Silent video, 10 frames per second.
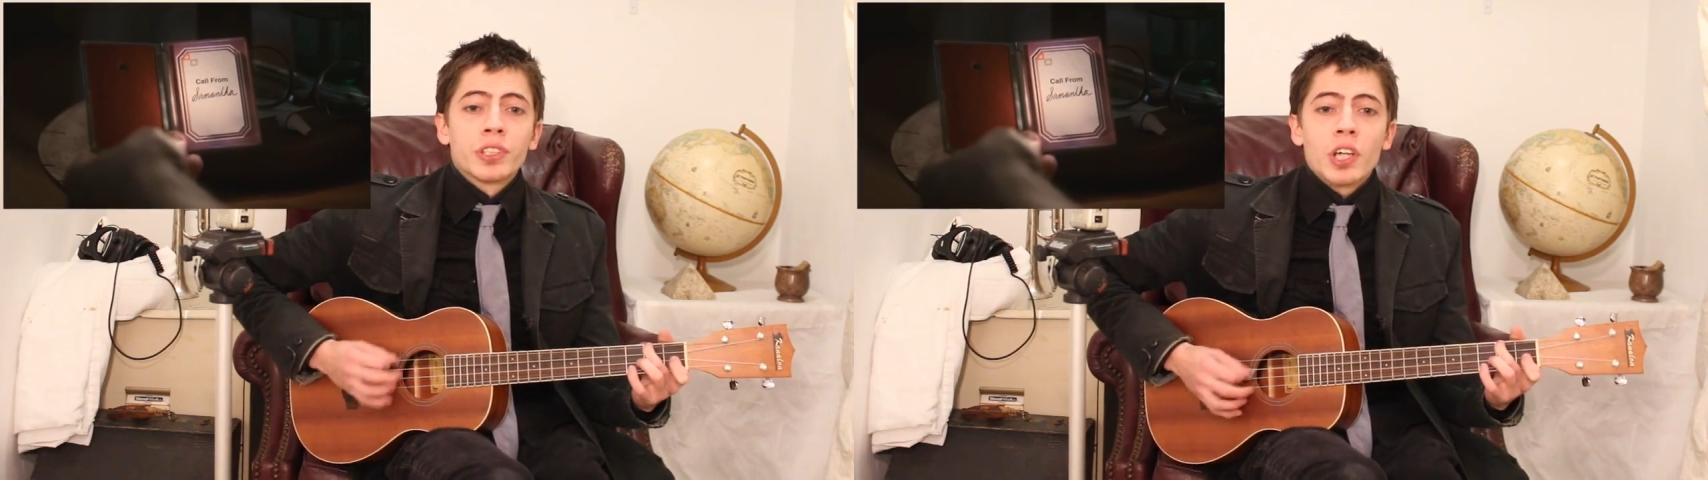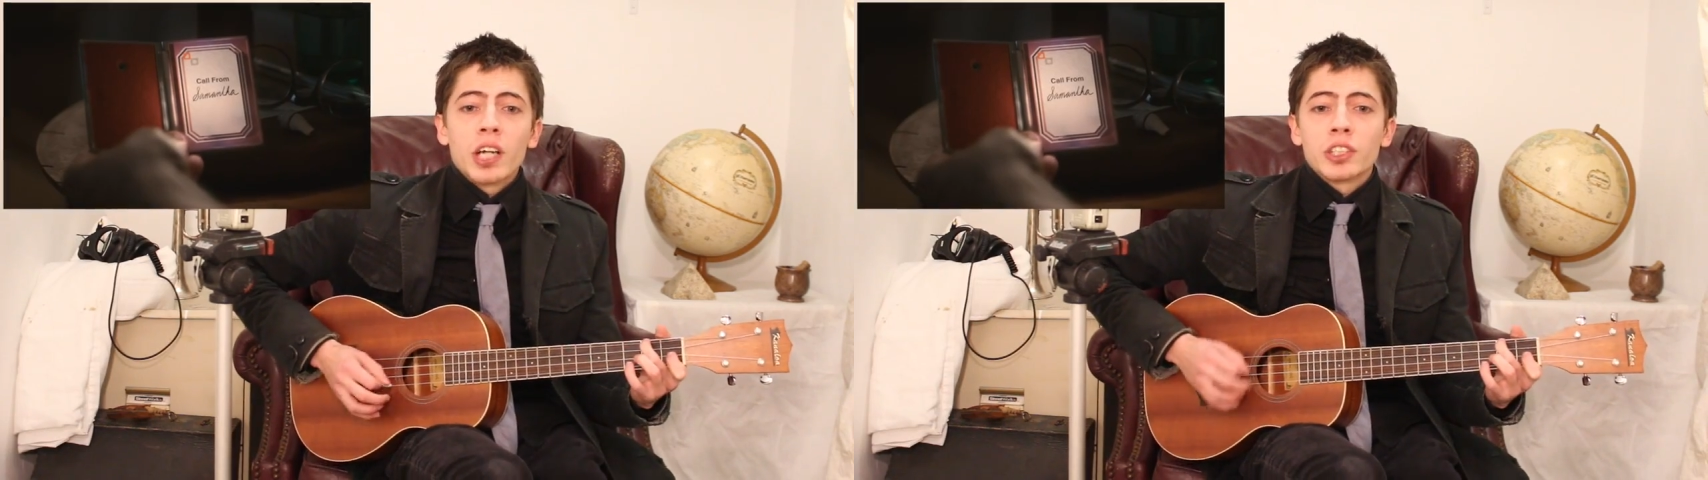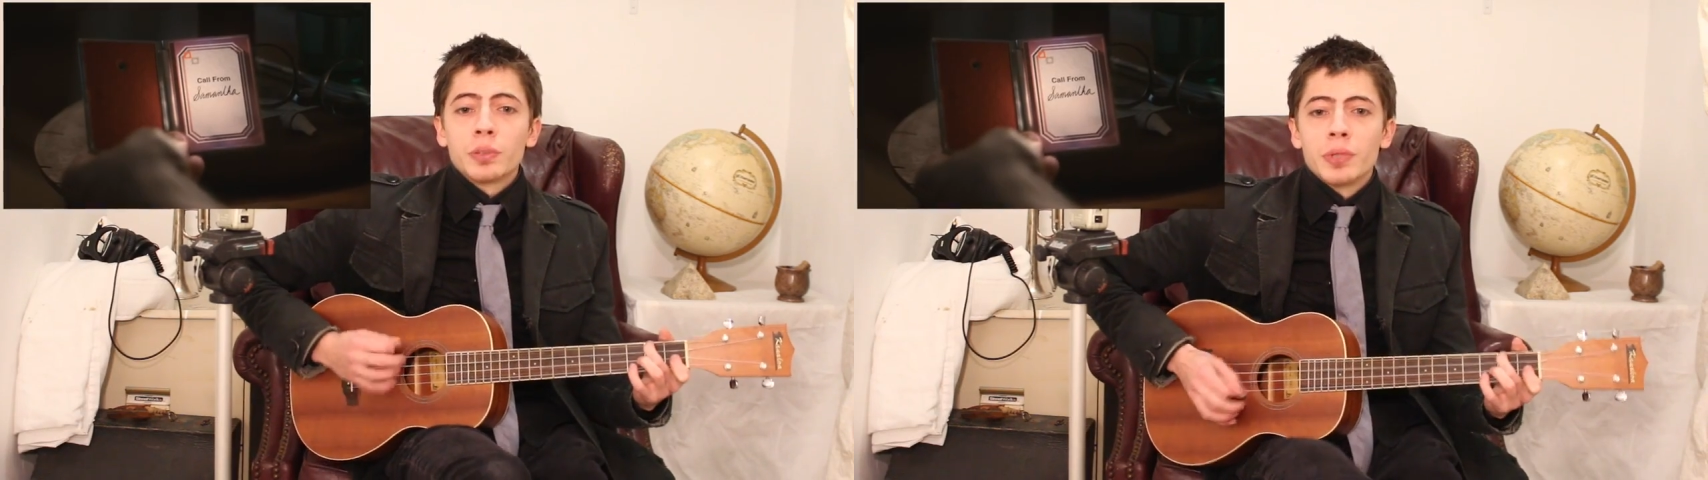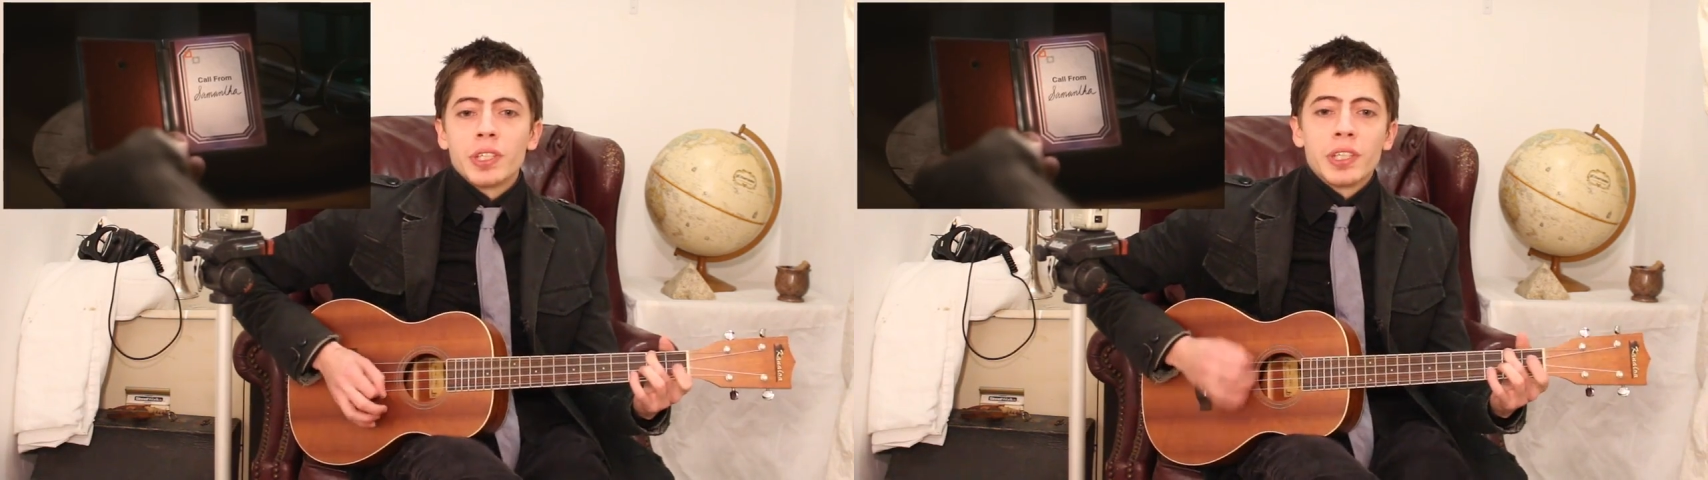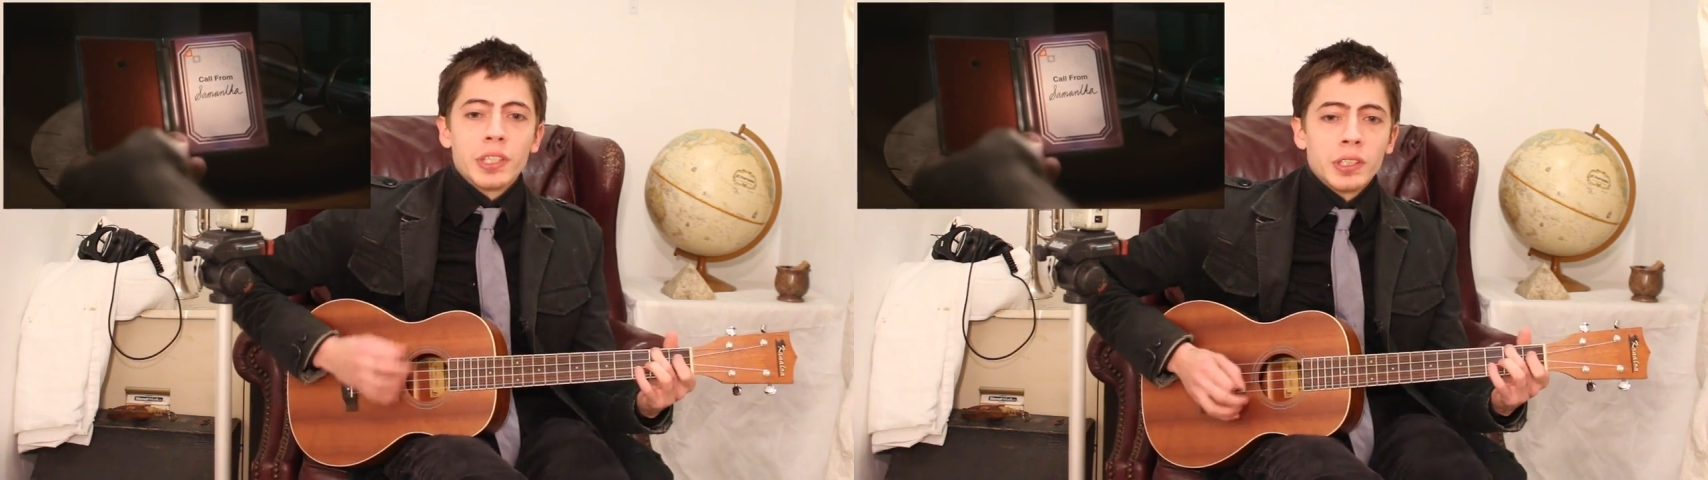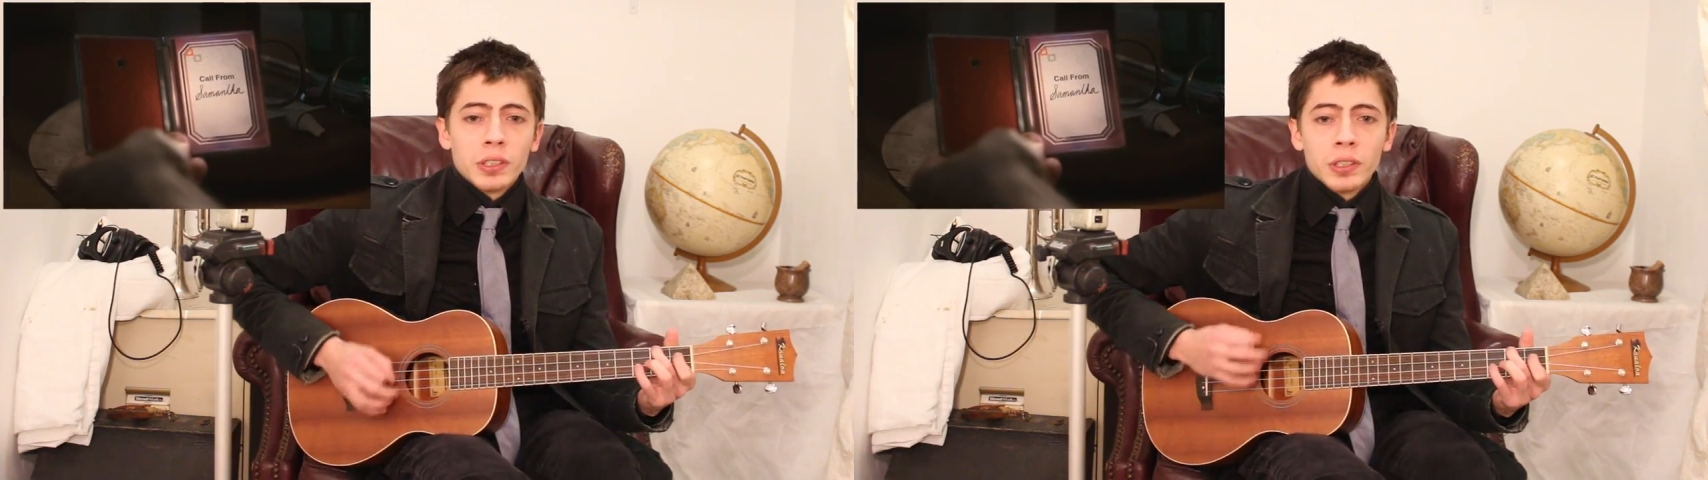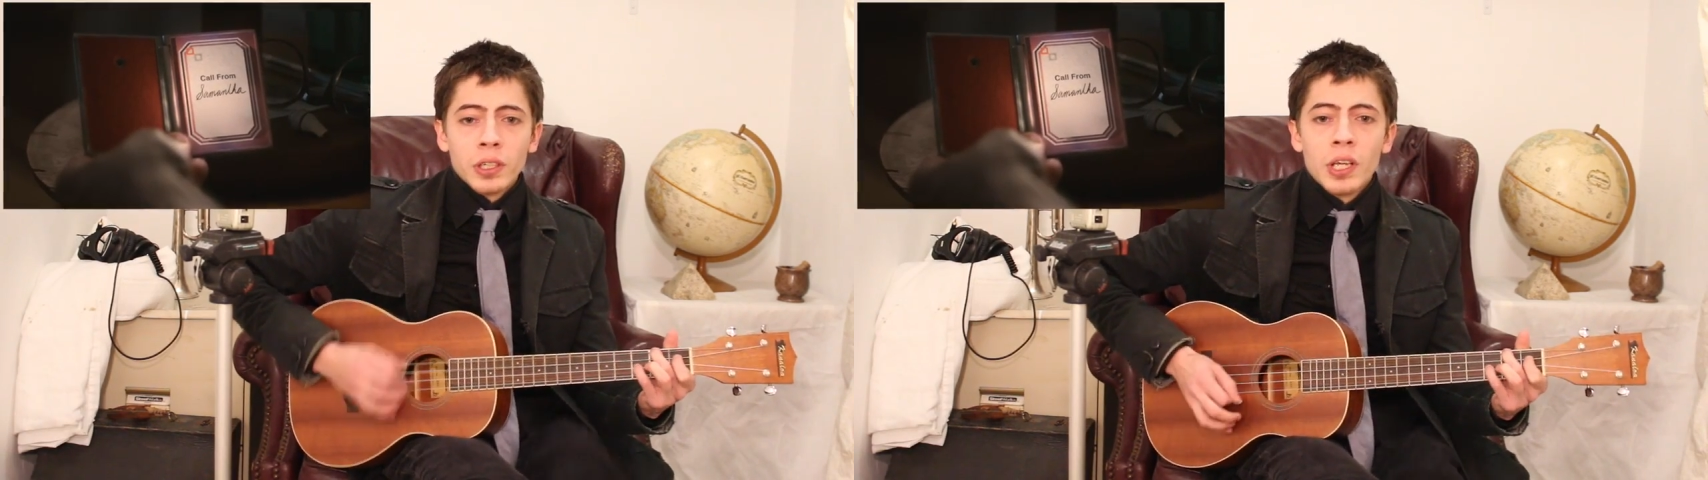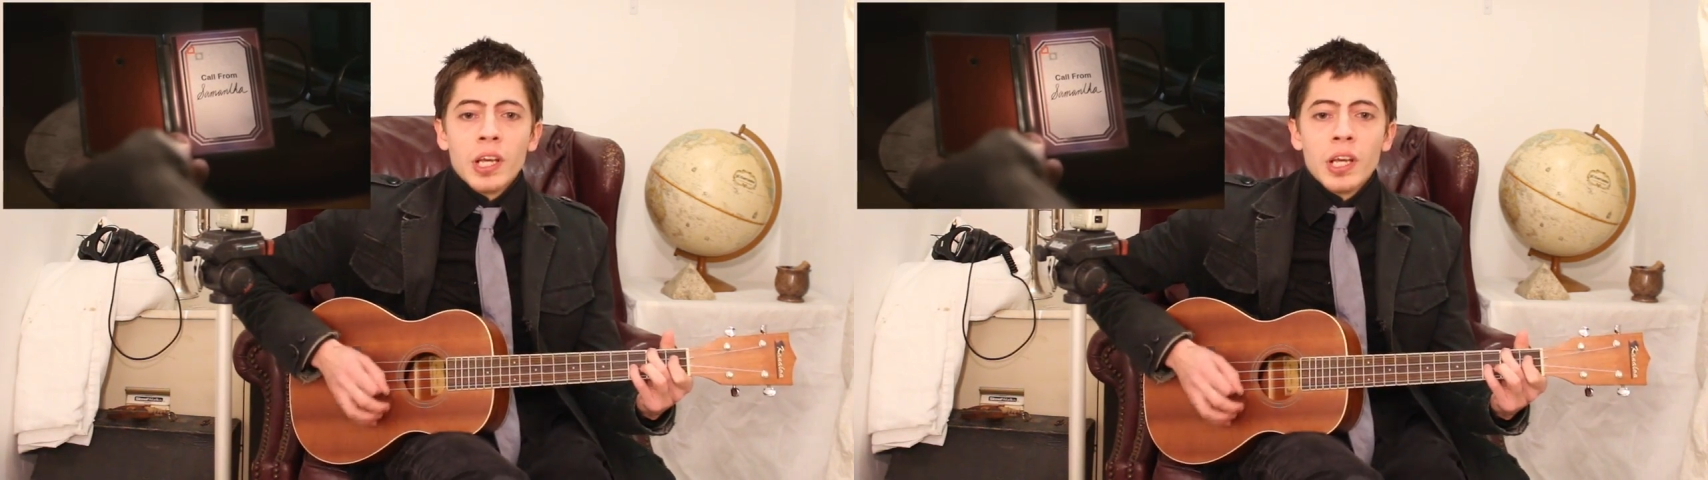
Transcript: starts to begin.